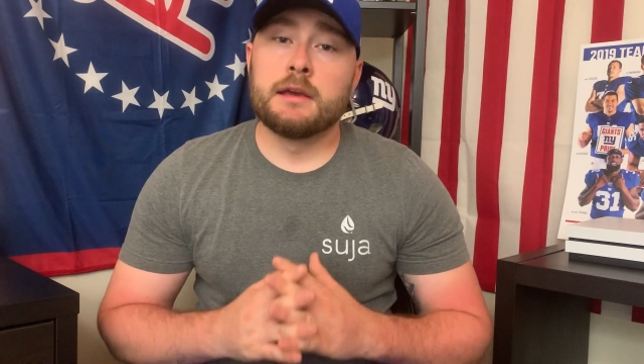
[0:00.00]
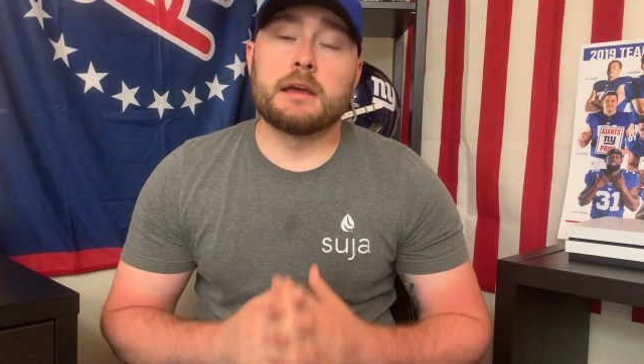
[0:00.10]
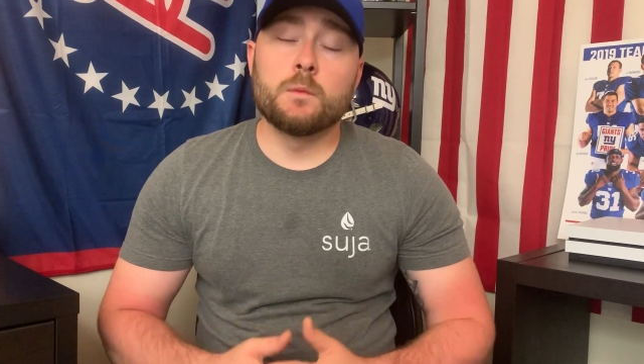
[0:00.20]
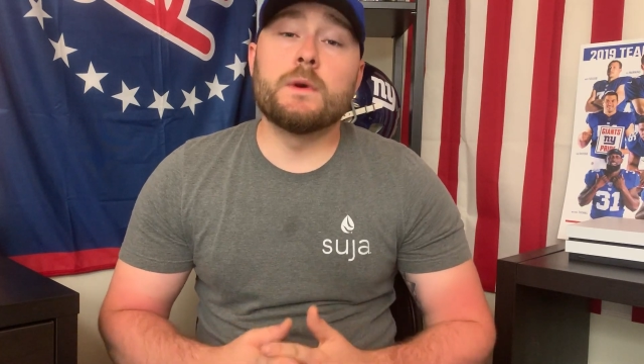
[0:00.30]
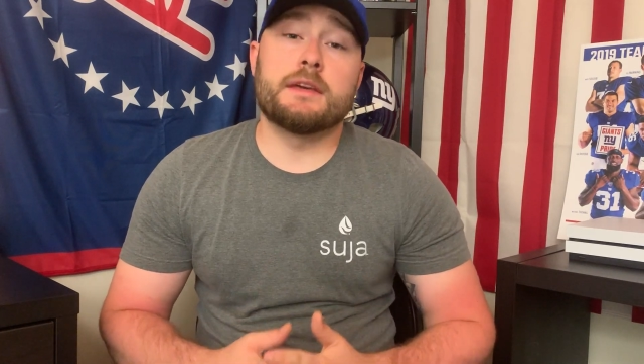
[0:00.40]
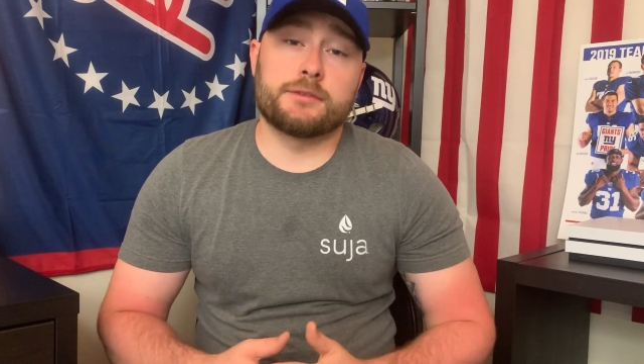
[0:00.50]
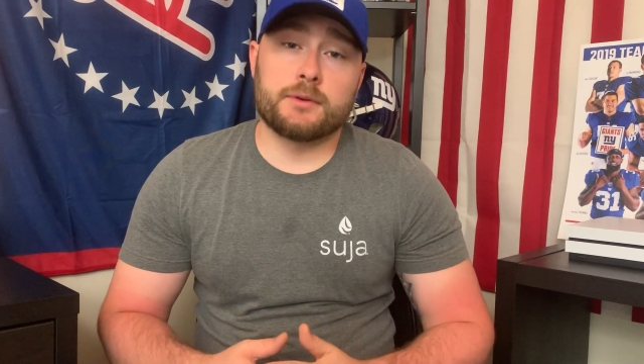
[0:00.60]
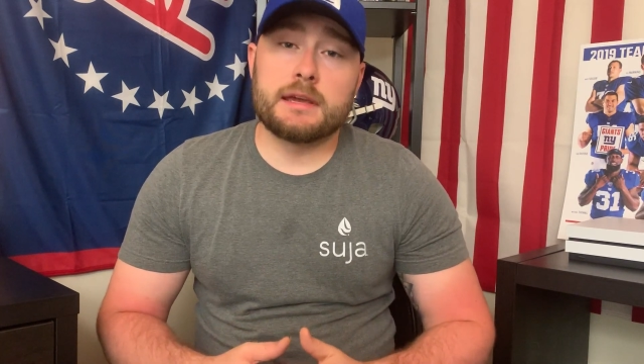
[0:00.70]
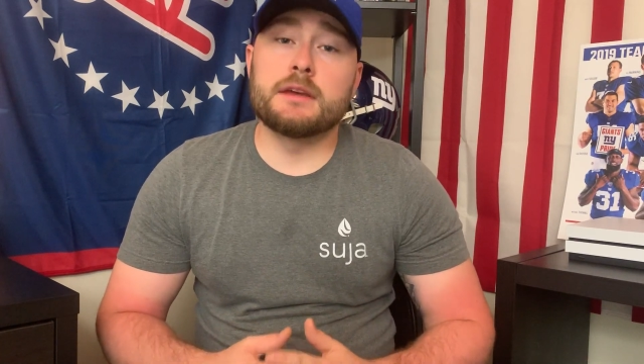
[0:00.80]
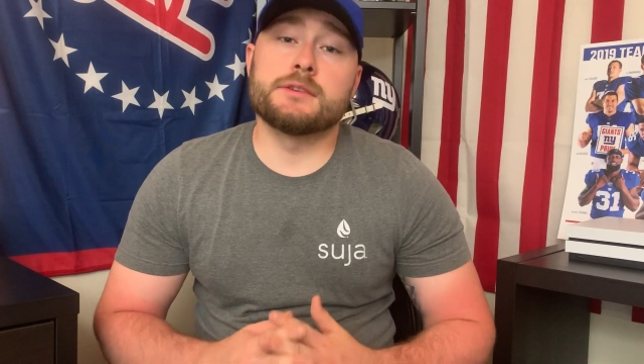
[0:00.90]
in Week
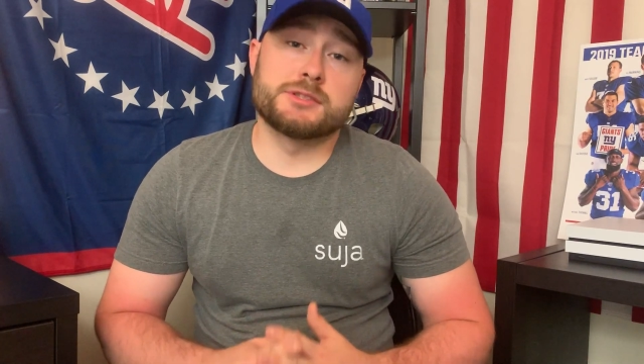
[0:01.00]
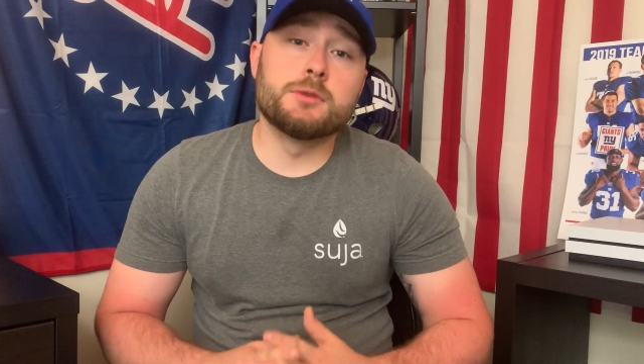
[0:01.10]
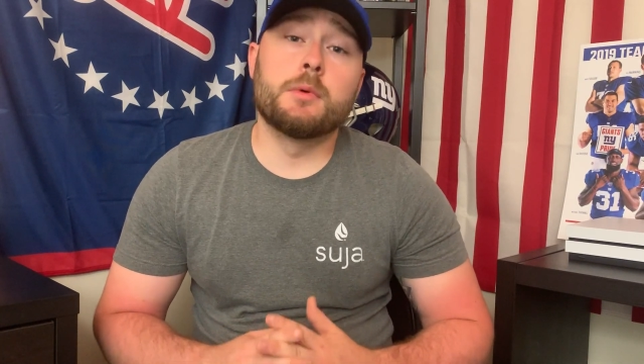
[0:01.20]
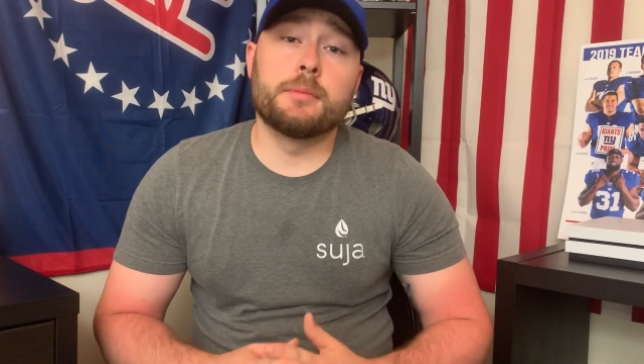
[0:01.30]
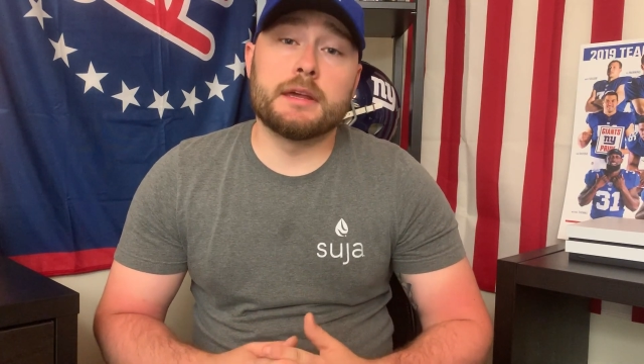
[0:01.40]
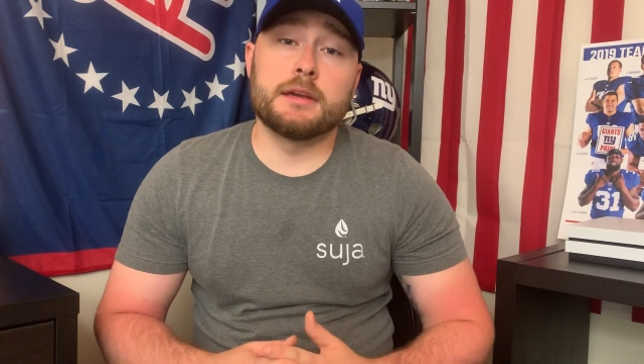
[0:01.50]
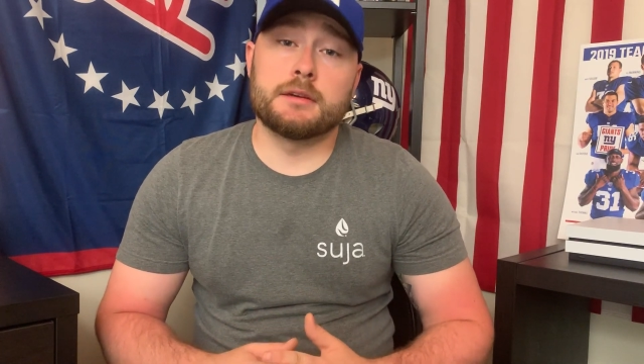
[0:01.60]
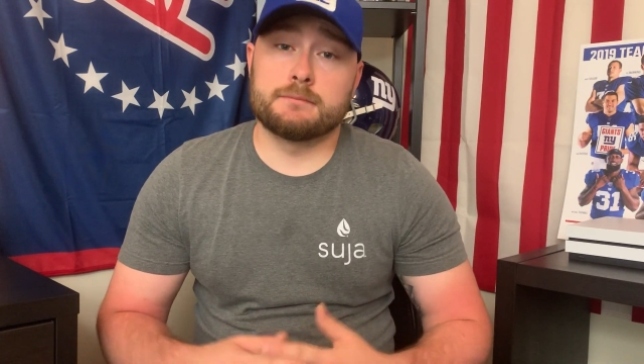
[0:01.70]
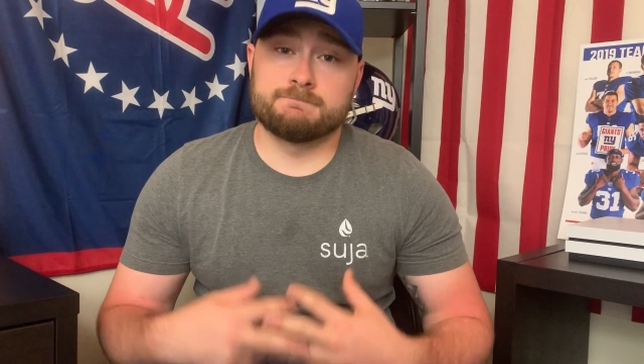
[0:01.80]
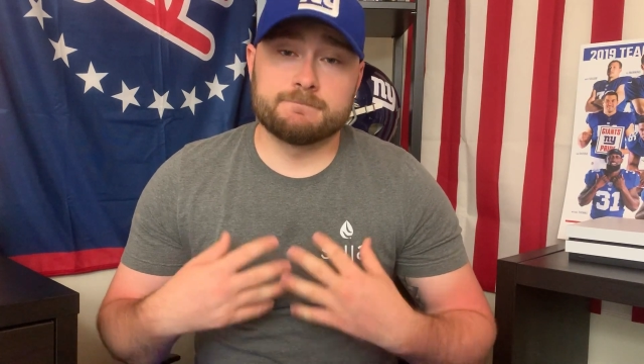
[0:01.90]
3 and
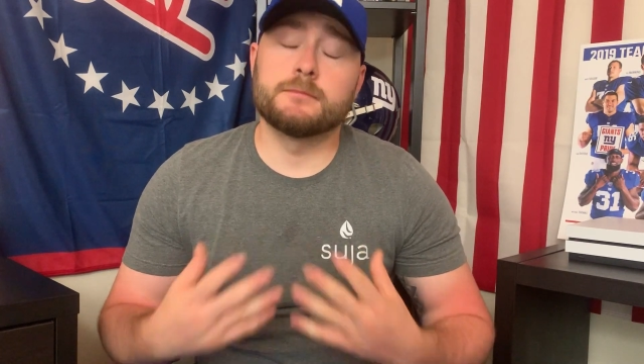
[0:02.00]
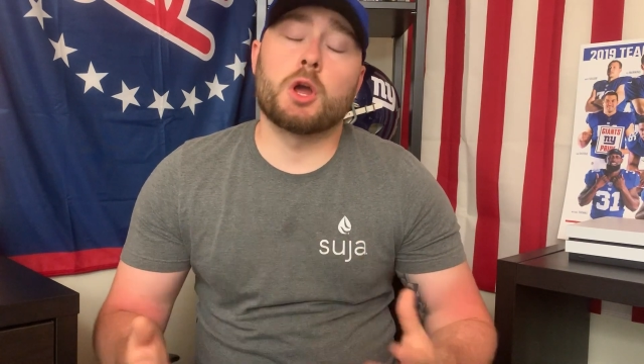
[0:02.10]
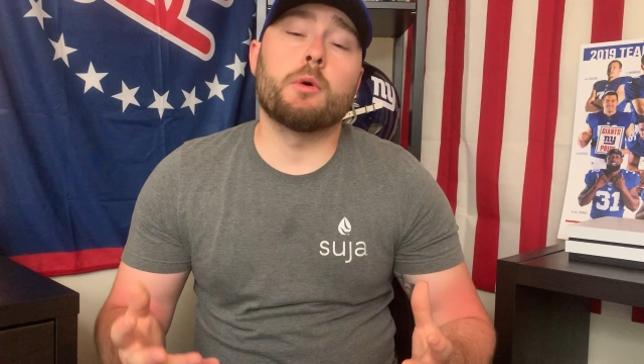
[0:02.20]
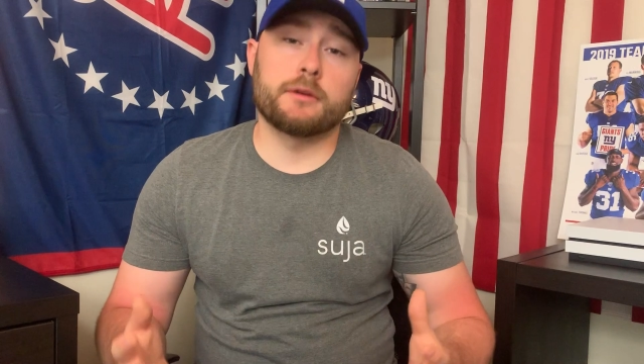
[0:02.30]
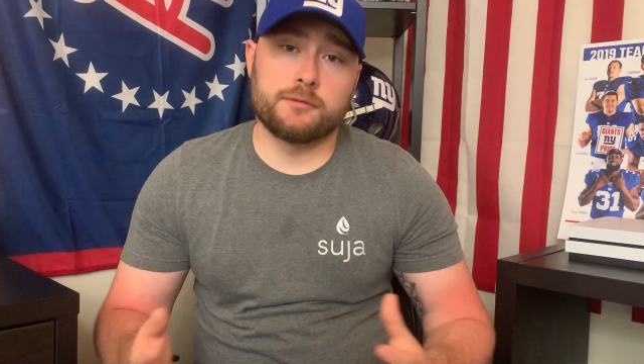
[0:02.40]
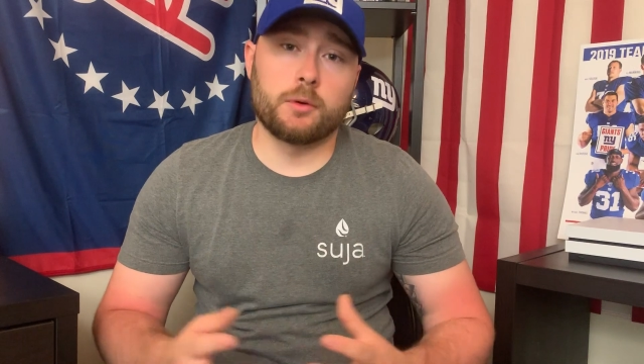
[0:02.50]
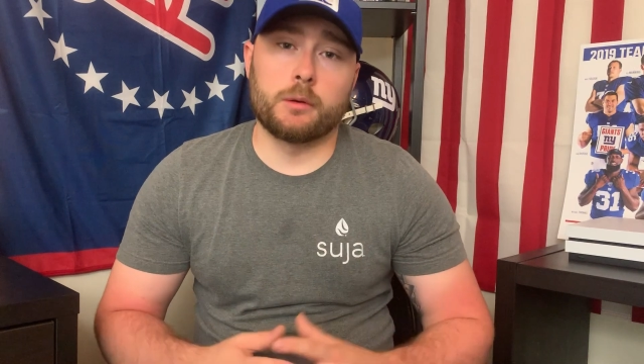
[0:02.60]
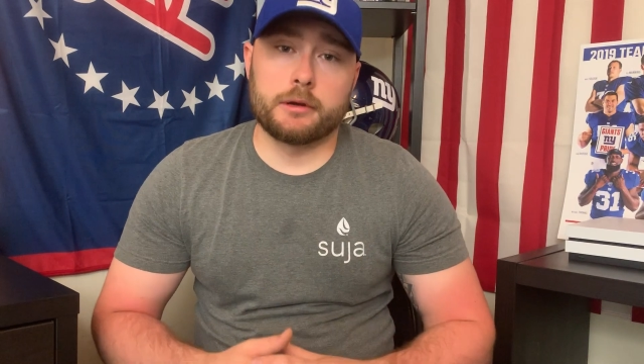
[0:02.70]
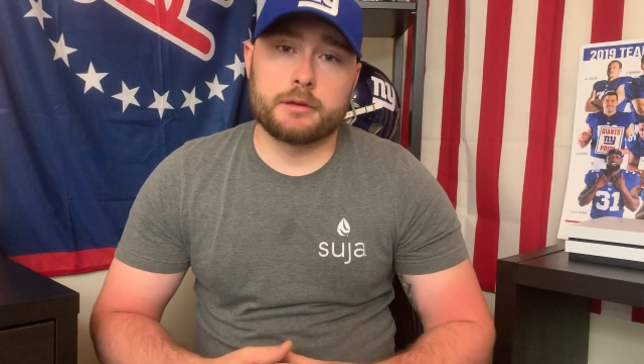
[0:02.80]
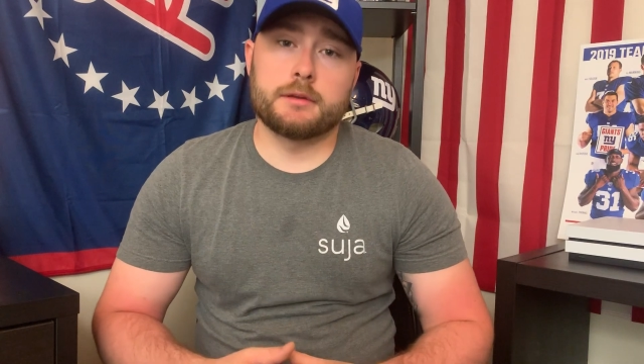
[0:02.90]
assumably going
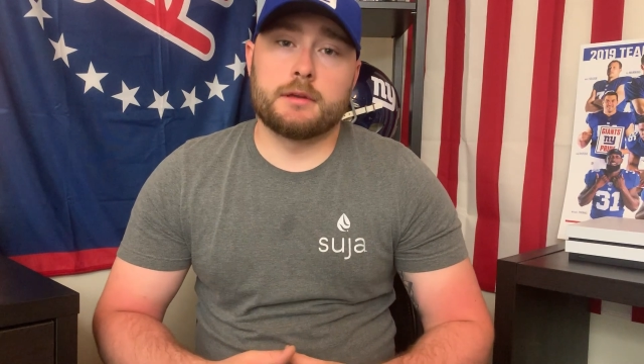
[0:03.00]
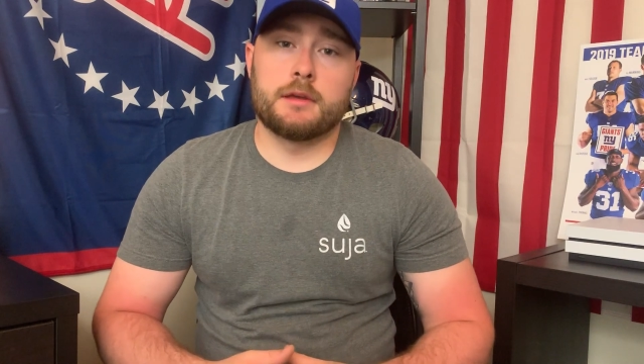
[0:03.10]
forward.